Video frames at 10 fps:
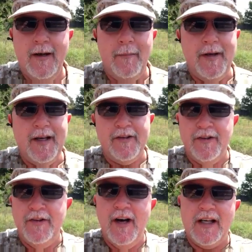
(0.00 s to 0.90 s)
Because
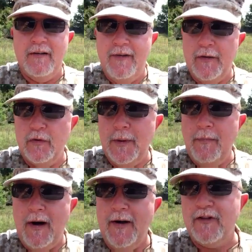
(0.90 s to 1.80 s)
none of this would be
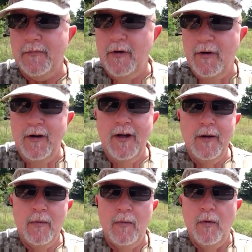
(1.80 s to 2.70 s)
possible
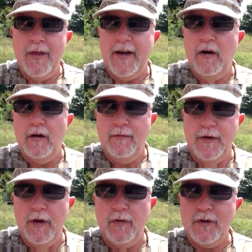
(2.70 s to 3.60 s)
without all of
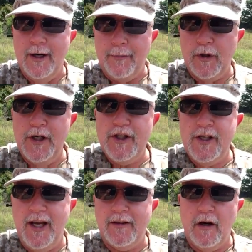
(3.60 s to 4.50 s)
you. So I
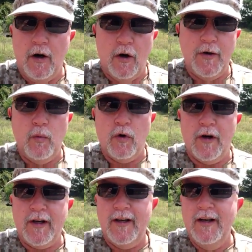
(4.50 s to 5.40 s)
appreciate the hard
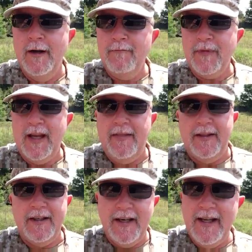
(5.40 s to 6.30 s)
work and the
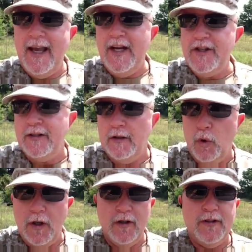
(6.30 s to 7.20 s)
dedication,
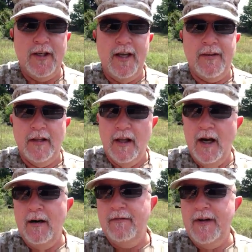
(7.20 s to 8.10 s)
loyalty, and the
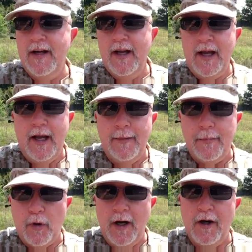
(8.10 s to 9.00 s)
love and
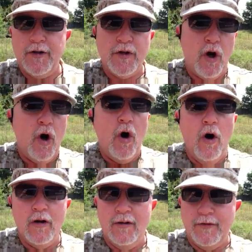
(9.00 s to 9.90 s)
prayers
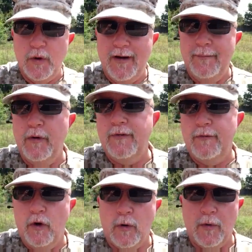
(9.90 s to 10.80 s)
all of you have put
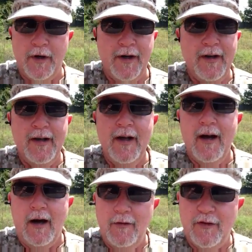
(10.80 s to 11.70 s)
forward
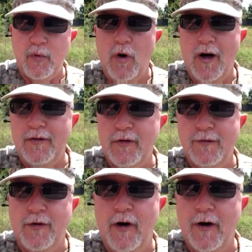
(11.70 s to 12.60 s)
on this walk so
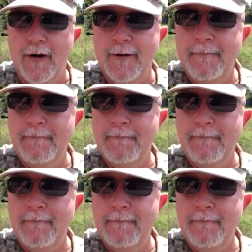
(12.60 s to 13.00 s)
far.